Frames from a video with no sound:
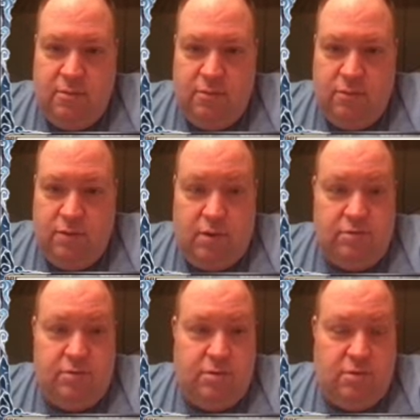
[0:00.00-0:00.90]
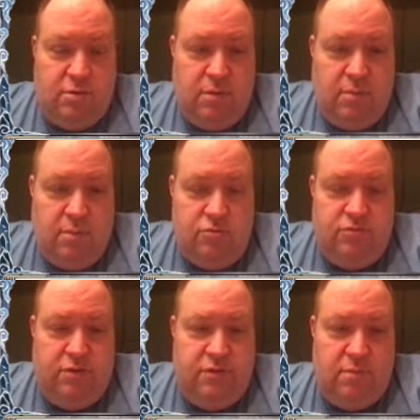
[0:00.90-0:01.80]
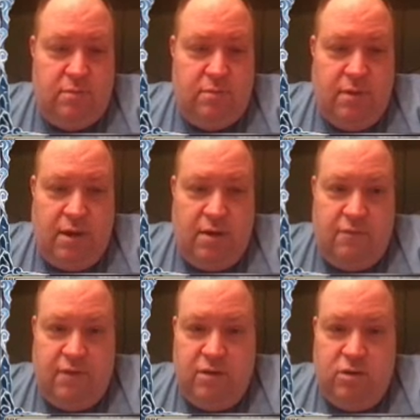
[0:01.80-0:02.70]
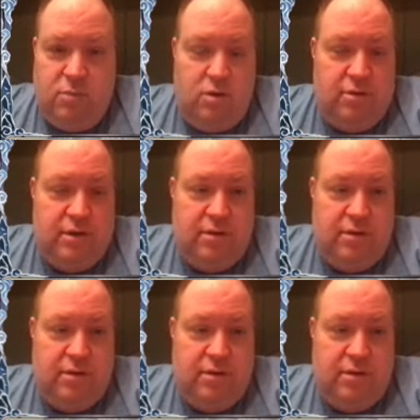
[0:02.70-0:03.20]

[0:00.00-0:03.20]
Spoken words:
We also know that most of them have a humongous hit